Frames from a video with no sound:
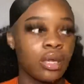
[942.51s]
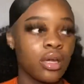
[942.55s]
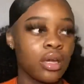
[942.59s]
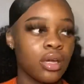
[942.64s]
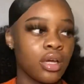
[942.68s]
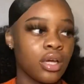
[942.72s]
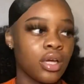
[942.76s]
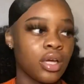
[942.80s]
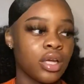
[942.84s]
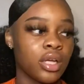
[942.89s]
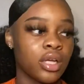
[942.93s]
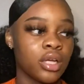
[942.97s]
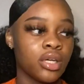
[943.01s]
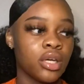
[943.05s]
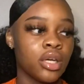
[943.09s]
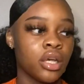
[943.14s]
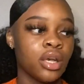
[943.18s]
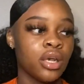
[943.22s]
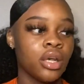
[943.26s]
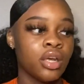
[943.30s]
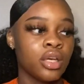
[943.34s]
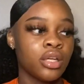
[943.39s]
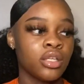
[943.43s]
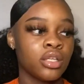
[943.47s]
and
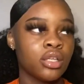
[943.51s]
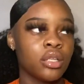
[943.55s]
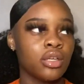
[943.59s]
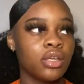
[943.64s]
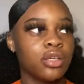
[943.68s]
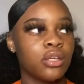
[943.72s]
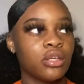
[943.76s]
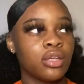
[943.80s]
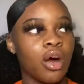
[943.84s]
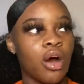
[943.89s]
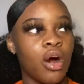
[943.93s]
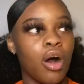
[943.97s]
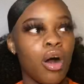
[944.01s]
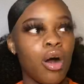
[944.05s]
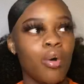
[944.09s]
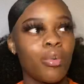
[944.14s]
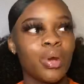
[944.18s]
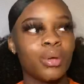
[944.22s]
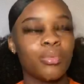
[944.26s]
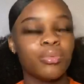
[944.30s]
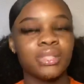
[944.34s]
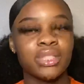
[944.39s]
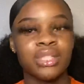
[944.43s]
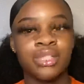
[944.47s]
the hallway
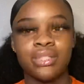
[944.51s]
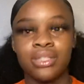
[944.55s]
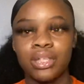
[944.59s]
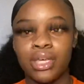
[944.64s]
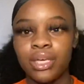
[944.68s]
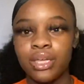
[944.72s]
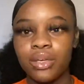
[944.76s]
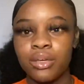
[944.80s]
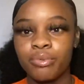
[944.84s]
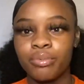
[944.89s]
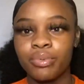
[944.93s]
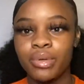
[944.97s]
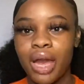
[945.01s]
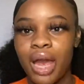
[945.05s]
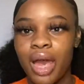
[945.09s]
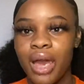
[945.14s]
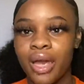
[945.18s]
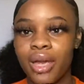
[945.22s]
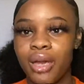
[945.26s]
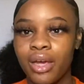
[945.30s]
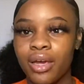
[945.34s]
was deep. Like,